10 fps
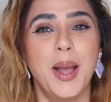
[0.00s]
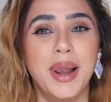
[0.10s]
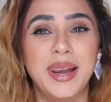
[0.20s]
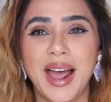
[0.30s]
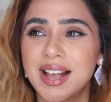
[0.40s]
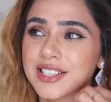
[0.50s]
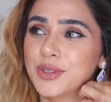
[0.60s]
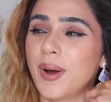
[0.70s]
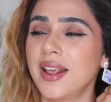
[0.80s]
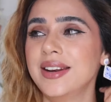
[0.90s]
Last
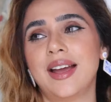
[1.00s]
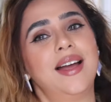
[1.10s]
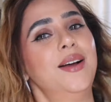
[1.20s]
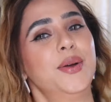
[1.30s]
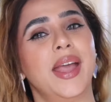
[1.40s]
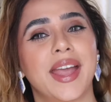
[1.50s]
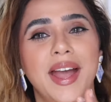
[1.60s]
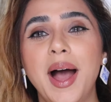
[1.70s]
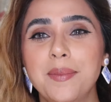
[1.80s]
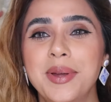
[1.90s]
one, okay,
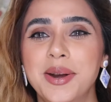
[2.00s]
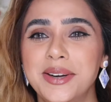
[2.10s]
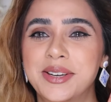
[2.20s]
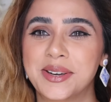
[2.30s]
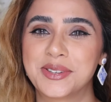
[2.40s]
I'm gonna